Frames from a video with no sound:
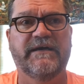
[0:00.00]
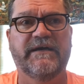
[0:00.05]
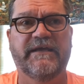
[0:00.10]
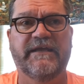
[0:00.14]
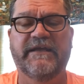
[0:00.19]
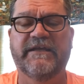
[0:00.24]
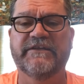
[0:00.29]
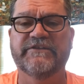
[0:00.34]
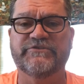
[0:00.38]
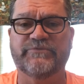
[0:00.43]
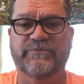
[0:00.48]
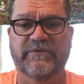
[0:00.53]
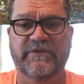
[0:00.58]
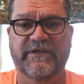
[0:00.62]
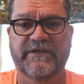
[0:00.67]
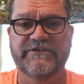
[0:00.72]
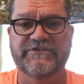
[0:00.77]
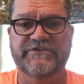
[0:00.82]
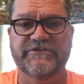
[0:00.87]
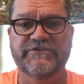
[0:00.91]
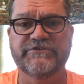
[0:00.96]
in its
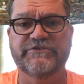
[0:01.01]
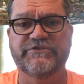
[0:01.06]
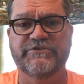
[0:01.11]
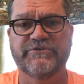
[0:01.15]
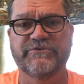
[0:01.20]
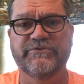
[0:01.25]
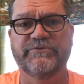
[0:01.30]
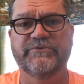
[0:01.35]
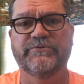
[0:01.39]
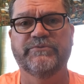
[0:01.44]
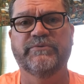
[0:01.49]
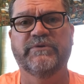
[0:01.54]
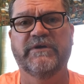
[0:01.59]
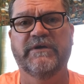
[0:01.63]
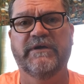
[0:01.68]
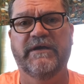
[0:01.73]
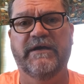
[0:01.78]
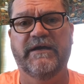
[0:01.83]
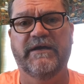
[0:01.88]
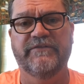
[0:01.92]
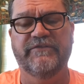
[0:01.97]
relation to
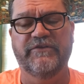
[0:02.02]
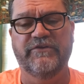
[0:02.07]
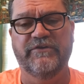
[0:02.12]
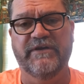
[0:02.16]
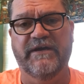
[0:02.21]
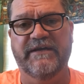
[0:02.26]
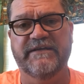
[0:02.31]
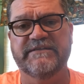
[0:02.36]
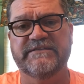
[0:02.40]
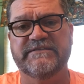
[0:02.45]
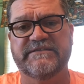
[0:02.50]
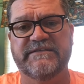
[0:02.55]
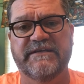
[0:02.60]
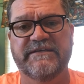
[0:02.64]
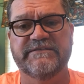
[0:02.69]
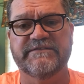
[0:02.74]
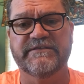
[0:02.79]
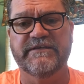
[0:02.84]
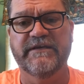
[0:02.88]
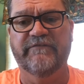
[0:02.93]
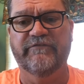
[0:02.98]
the United
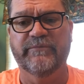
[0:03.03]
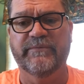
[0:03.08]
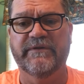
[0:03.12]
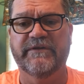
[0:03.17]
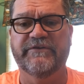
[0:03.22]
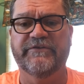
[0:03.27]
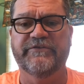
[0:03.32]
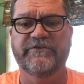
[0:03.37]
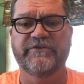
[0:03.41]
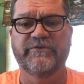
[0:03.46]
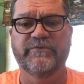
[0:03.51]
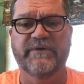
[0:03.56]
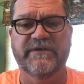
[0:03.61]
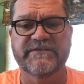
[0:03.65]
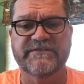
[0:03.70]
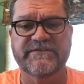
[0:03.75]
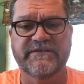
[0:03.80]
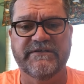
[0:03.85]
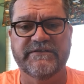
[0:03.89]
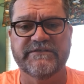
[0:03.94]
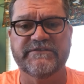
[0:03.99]
States government under the
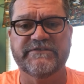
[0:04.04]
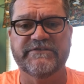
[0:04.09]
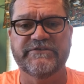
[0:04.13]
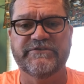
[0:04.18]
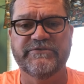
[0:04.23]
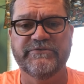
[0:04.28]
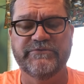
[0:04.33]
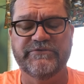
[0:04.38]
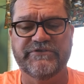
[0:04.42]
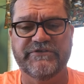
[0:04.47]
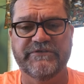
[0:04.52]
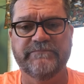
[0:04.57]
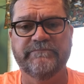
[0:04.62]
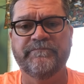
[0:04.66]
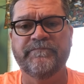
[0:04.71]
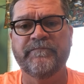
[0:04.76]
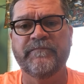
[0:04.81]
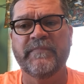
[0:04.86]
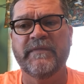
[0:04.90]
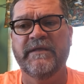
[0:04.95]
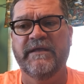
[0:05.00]
U.S. Constitution.
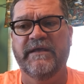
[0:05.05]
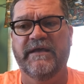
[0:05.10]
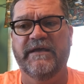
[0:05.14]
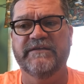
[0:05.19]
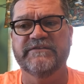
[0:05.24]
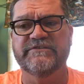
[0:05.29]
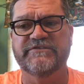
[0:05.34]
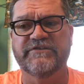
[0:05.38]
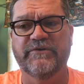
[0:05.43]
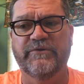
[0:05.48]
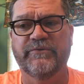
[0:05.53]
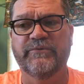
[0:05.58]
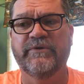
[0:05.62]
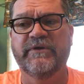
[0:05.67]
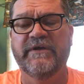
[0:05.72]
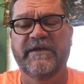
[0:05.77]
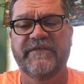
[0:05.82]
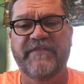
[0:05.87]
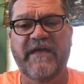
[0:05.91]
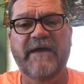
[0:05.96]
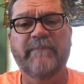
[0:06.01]
And so
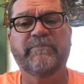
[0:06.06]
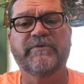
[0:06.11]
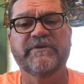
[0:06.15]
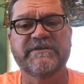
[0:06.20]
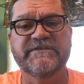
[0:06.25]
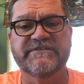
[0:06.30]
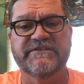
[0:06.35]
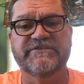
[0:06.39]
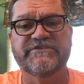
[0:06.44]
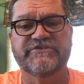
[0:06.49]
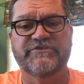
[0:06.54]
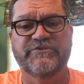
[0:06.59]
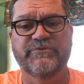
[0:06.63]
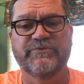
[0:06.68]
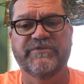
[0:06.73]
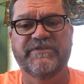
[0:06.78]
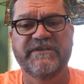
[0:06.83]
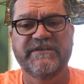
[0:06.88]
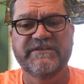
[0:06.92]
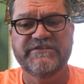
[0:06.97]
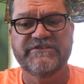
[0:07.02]
that brings us to
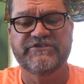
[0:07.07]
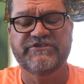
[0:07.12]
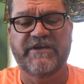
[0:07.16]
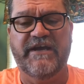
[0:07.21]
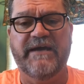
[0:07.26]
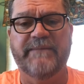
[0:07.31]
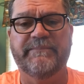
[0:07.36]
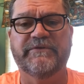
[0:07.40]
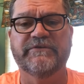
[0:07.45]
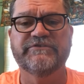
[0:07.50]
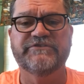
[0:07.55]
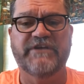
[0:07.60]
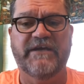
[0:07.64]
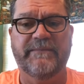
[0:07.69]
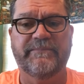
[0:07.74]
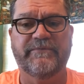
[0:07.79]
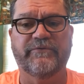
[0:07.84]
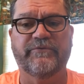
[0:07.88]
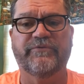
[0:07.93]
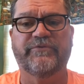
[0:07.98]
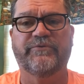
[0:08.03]
this chapter,
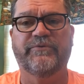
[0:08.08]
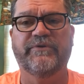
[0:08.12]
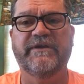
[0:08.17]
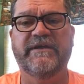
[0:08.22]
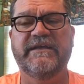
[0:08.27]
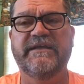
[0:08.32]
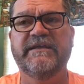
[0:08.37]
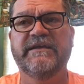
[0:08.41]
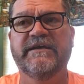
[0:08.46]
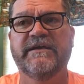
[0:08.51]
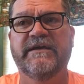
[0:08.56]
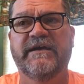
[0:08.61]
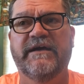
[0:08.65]
Chapter 3,